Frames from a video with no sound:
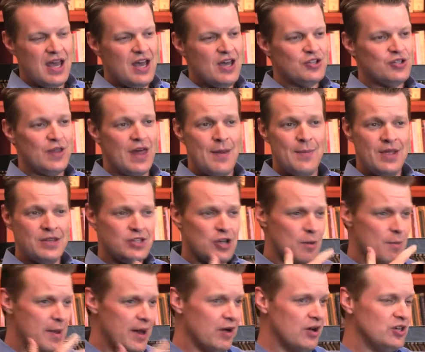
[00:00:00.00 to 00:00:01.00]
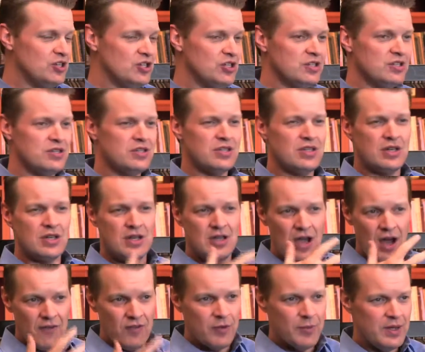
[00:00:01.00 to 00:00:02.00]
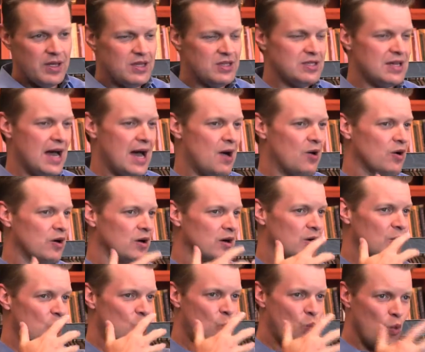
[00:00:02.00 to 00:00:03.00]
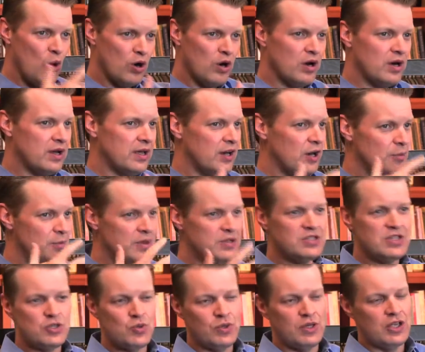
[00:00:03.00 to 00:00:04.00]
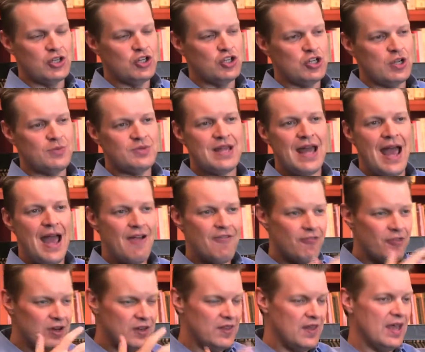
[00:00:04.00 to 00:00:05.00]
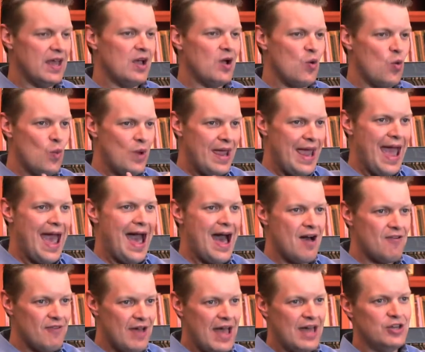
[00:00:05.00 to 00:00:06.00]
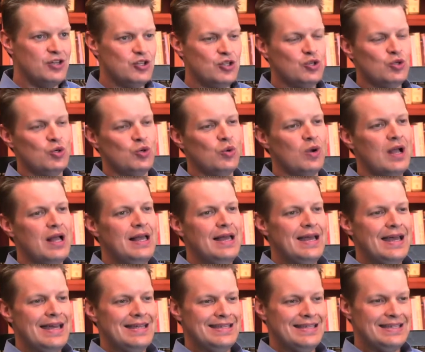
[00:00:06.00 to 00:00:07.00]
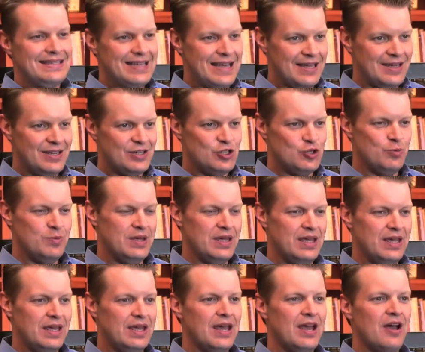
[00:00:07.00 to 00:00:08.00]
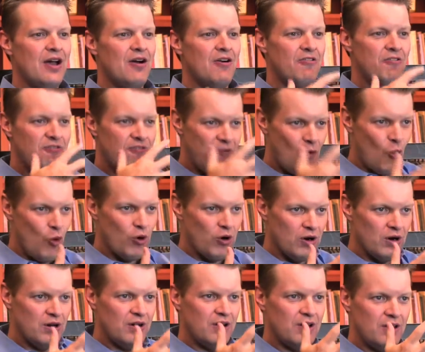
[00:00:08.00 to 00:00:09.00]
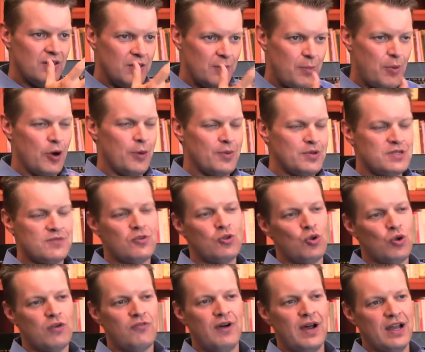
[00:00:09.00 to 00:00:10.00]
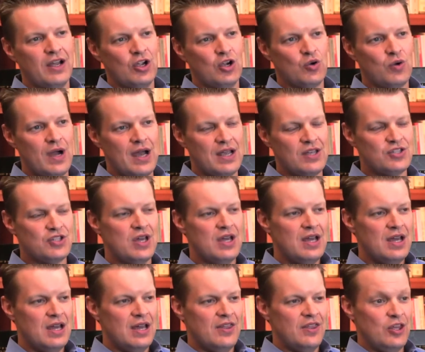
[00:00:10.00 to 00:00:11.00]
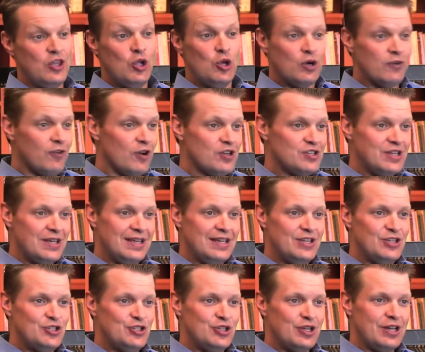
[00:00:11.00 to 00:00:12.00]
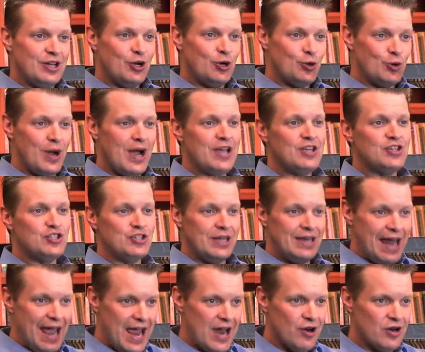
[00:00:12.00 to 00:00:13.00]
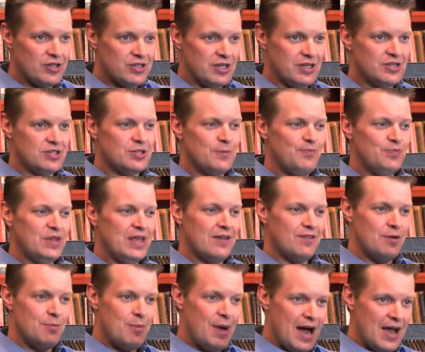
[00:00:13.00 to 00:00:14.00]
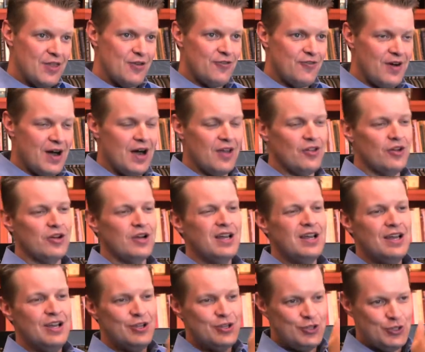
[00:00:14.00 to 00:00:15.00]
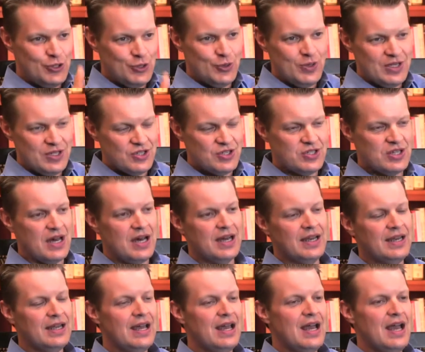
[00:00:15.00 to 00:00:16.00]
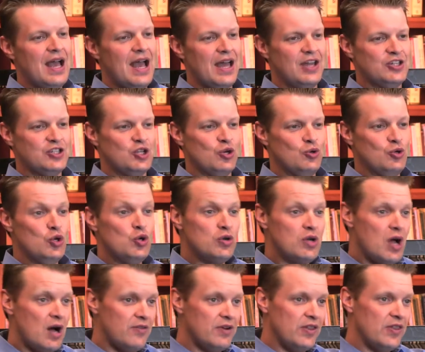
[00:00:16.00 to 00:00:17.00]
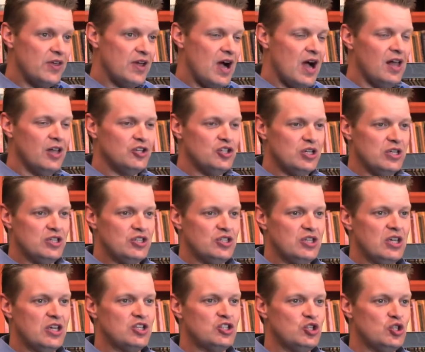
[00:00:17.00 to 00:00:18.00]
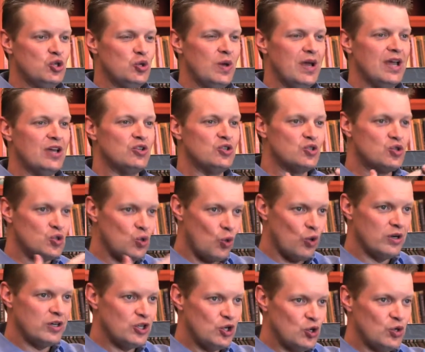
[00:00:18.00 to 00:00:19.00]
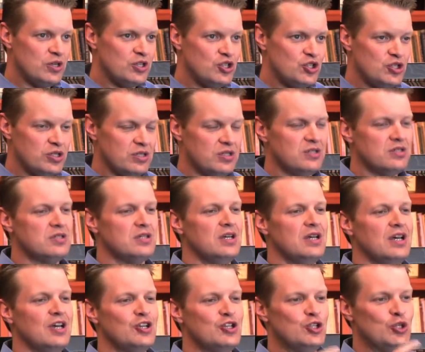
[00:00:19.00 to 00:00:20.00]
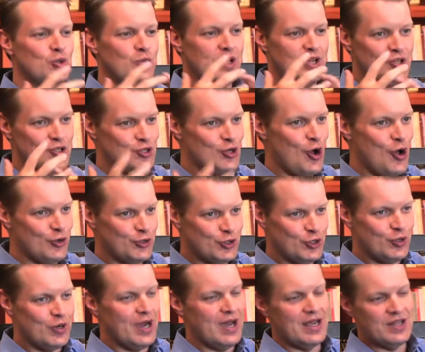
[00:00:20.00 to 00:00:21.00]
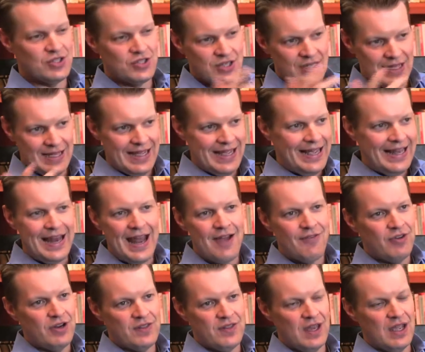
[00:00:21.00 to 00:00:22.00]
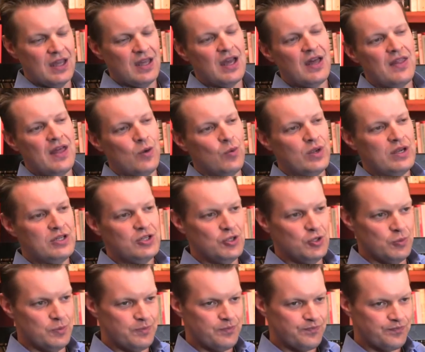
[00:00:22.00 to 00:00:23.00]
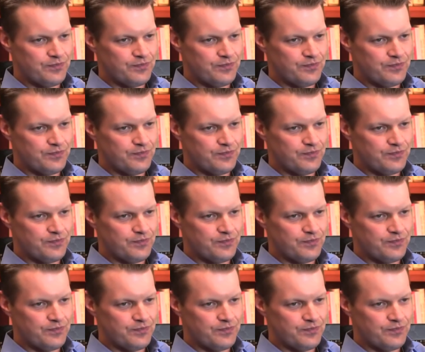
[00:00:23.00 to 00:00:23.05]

So that means our marriages, government, our work, and our business relationships, everything we have and do is intended to be for the purpose of glorifying Christ. The universe is Christ's inheritance given by the Father to his Son. And so New Covenant Theology seeks to exhort Christians to exalt Christ in everything that we do.